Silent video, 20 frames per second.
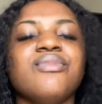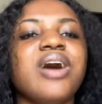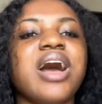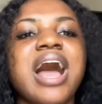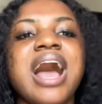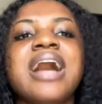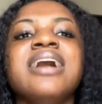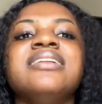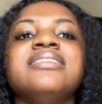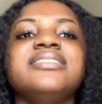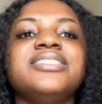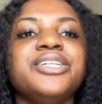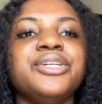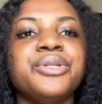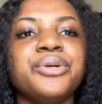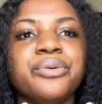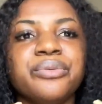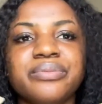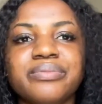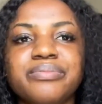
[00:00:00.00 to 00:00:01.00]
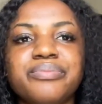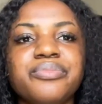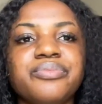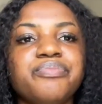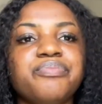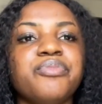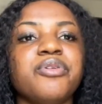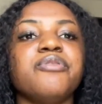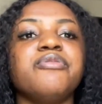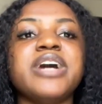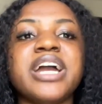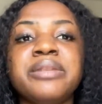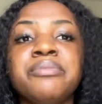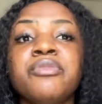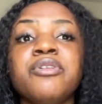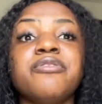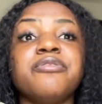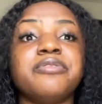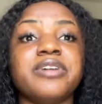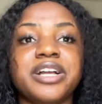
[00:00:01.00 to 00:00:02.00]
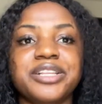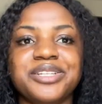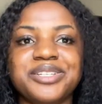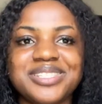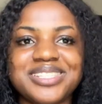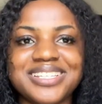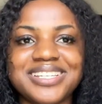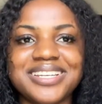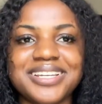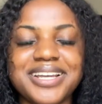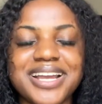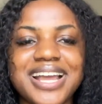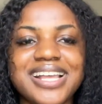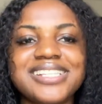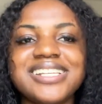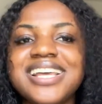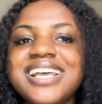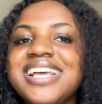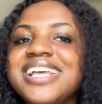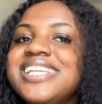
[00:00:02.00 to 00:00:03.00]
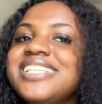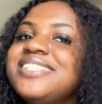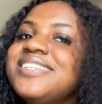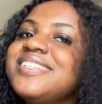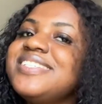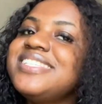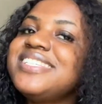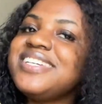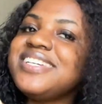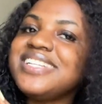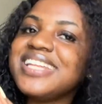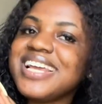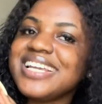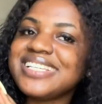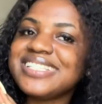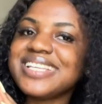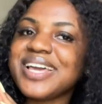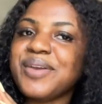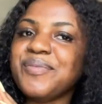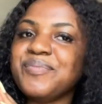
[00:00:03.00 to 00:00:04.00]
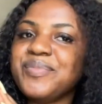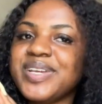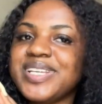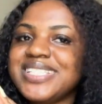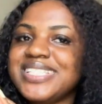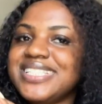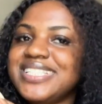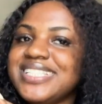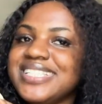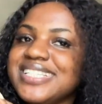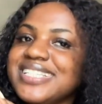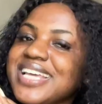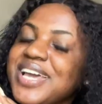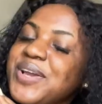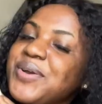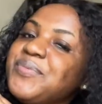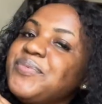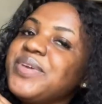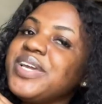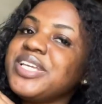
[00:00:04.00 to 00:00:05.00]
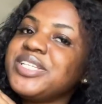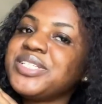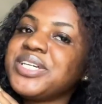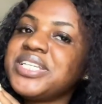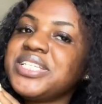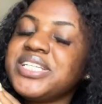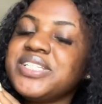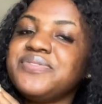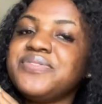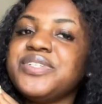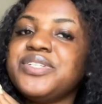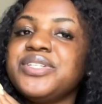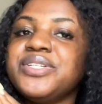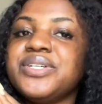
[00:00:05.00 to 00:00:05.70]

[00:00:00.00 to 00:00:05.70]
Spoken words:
and, you know, provide more value to you guys. So see you next time, besties. I hope you enjoyed this video.